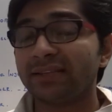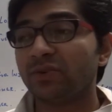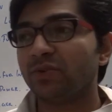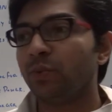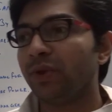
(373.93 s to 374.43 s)

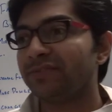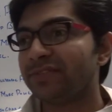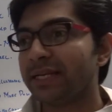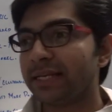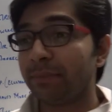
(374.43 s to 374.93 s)
so we have
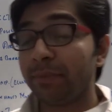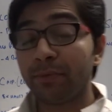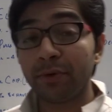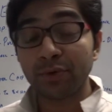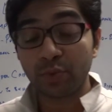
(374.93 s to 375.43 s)
seen that
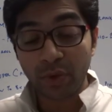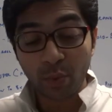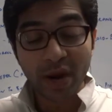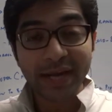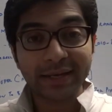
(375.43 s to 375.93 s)
people use very
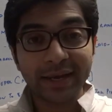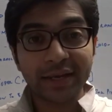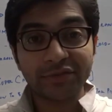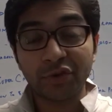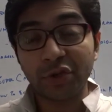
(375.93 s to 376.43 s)
white
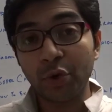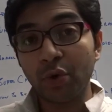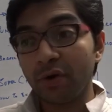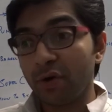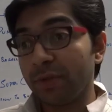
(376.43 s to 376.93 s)
tires for the
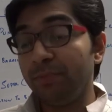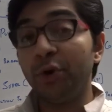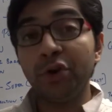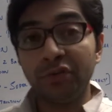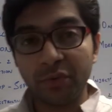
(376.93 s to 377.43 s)
look or the
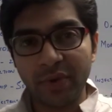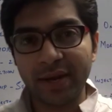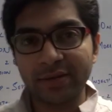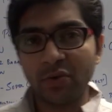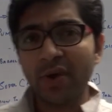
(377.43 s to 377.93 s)
beauty of the
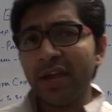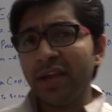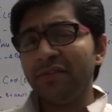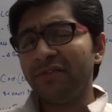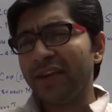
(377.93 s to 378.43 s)
vehicle so
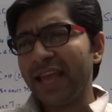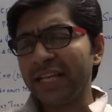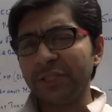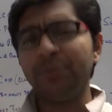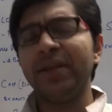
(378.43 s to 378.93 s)
if
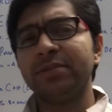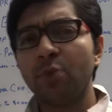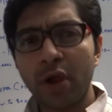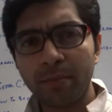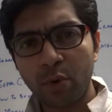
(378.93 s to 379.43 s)
HP is
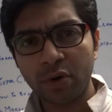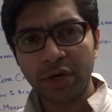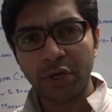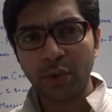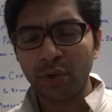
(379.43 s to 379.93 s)
more
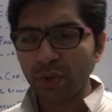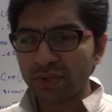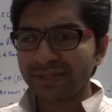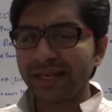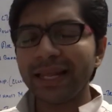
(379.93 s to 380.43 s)
important to you
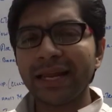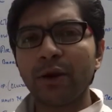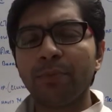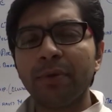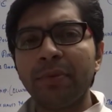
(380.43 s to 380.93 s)
use sleek and
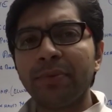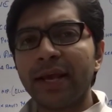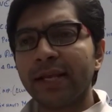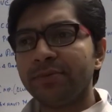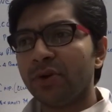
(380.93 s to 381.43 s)
optimum
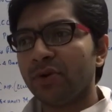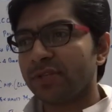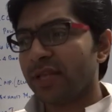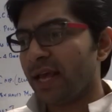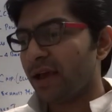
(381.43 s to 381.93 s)
tires
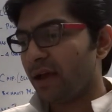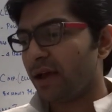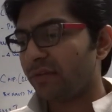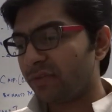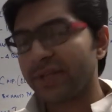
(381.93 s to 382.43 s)
because
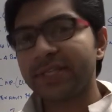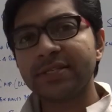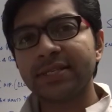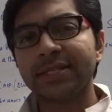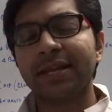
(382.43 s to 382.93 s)
uh, the
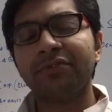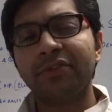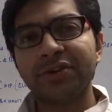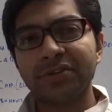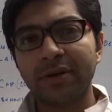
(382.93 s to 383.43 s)
resistance and the
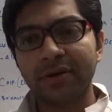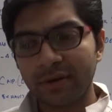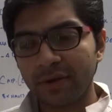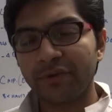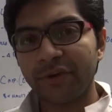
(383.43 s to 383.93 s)
friction
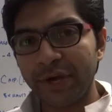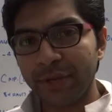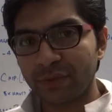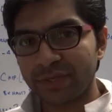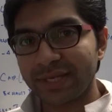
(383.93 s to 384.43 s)

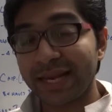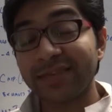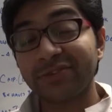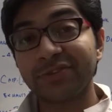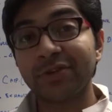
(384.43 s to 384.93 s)
reduces and
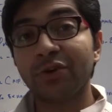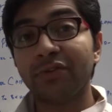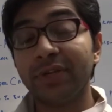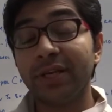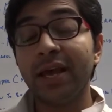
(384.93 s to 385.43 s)
as a result
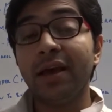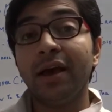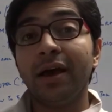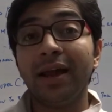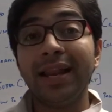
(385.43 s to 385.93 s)
of it
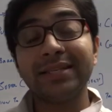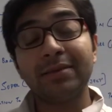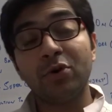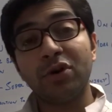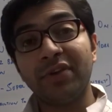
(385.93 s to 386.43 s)
uh, less
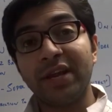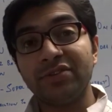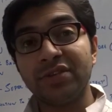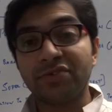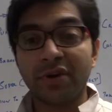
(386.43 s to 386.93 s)
amount of
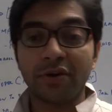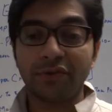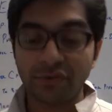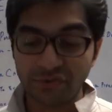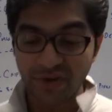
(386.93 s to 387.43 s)
energy is
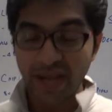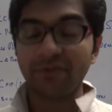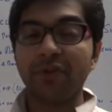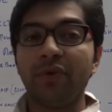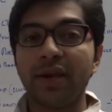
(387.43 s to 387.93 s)
required to drive
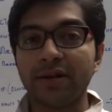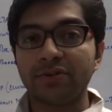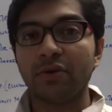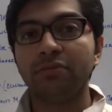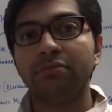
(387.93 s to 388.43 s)
the vehicle
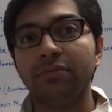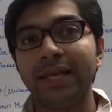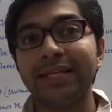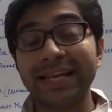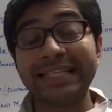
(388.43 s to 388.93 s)
so
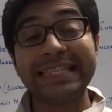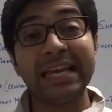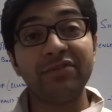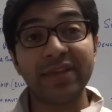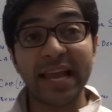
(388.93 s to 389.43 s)
it can
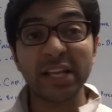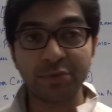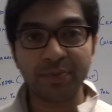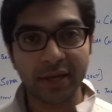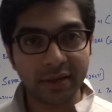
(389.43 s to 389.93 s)
save the
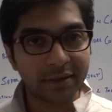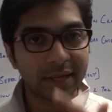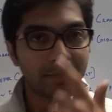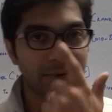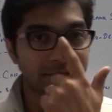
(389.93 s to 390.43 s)
HP
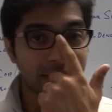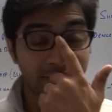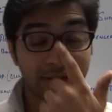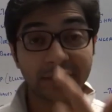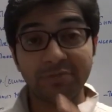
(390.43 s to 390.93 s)
that means
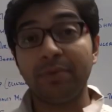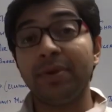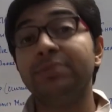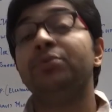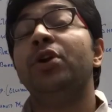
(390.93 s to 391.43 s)
saving HP
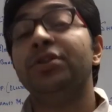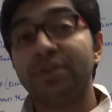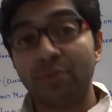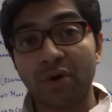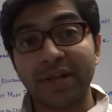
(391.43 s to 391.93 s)
means
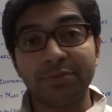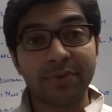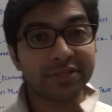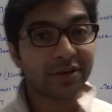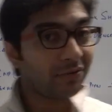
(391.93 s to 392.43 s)
producing more HP
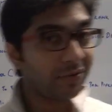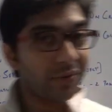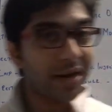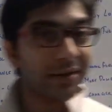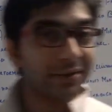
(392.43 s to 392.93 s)
result
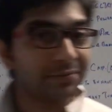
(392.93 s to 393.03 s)
right